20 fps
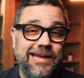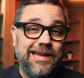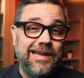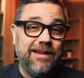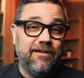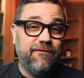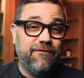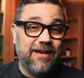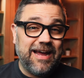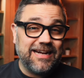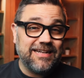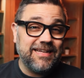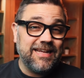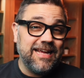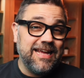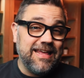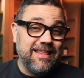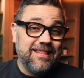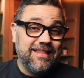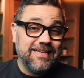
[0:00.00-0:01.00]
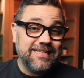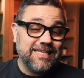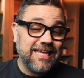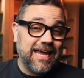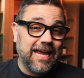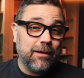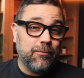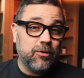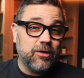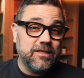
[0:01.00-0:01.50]
In fact, this
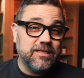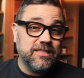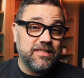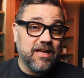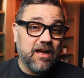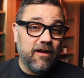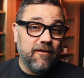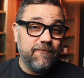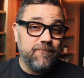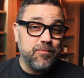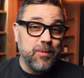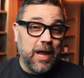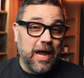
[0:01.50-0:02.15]
camera itself,